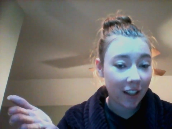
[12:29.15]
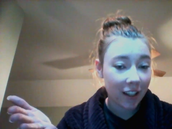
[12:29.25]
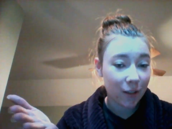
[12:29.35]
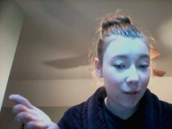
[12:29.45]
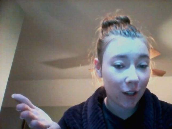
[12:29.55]

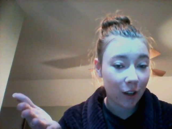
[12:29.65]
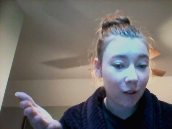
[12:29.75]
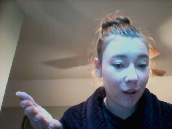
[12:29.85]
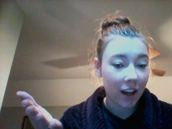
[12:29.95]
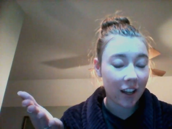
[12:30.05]
this video
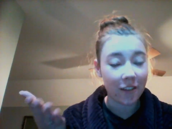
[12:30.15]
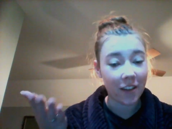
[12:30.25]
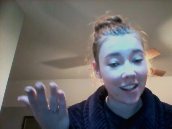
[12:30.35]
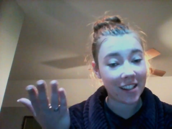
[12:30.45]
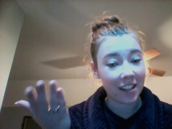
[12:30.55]
kind of
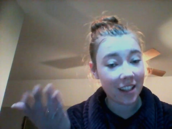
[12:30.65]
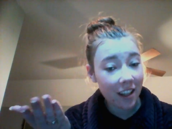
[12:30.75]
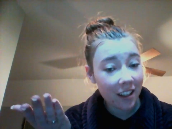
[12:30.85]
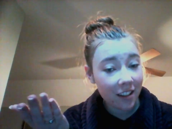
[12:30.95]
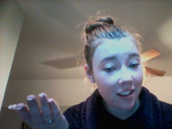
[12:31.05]
as it
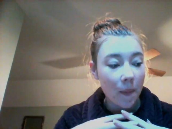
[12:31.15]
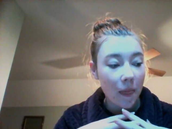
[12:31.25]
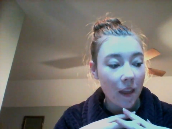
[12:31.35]
is.